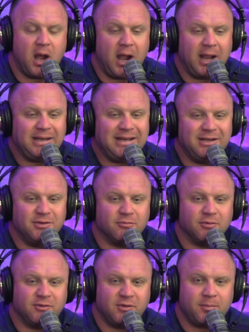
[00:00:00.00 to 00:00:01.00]
I need to
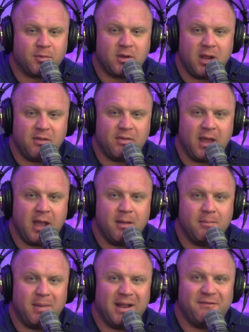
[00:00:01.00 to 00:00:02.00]
reciprocate
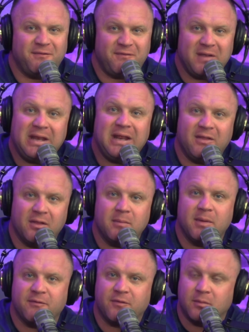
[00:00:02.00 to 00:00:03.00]
that by feeding
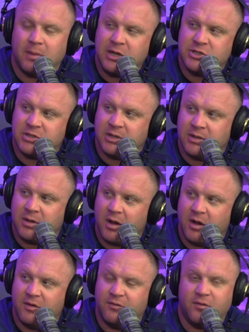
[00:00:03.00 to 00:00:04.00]
them information
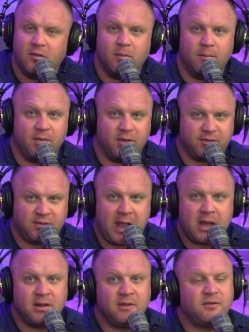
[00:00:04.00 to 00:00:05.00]
of the
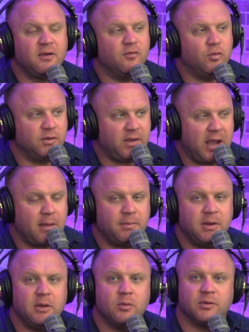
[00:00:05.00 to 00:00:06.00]
status of what's
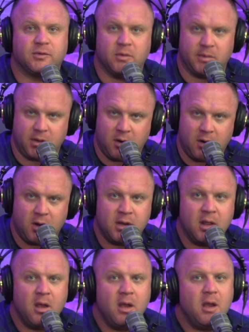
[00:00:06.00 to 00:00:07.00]
happening, what's going
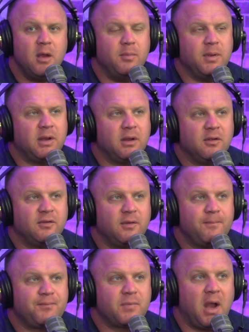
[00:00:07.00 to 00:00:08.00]
on, because
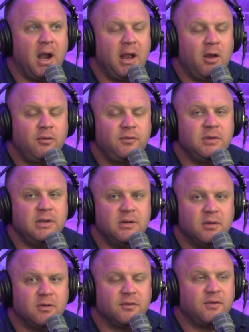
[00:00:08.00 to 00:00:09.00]
I also need
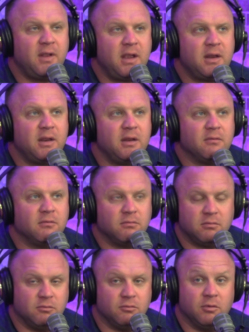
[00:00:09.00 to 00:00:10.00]
to understand and
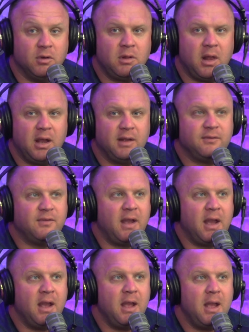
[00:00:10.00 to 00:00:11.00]
realize
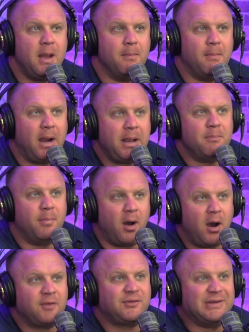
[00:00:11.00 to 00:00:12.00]
that my
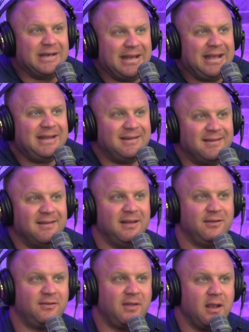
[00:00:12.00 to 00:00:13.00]
boss needs
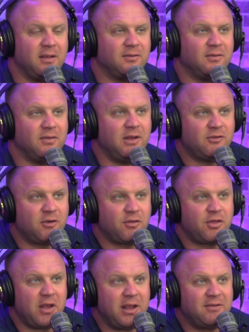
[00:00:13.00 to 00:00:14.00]
these things. These are
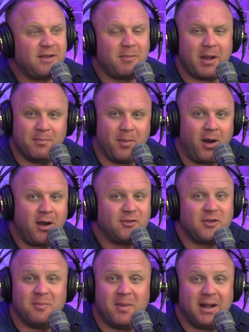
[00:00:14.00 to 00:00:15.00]
things that my
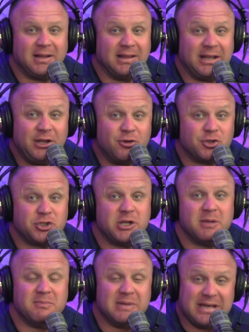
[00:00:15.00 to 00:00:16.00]
boss and my
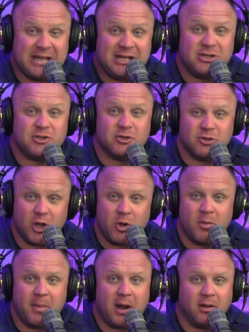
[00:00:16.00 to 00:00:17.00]
leadership need to
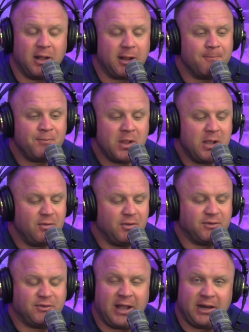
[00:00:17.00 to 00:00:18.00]
know about, like
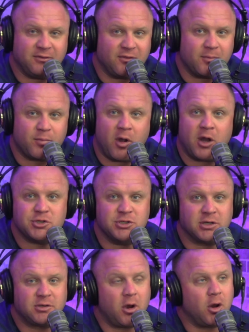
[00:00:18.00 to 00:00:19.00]
the status of the
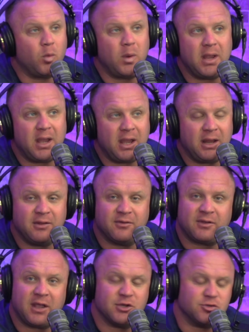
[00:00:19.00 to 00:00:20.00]
project. Are we ahead of
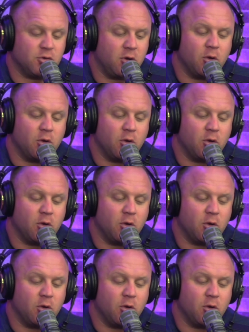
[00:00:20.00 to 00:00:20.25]
schedule?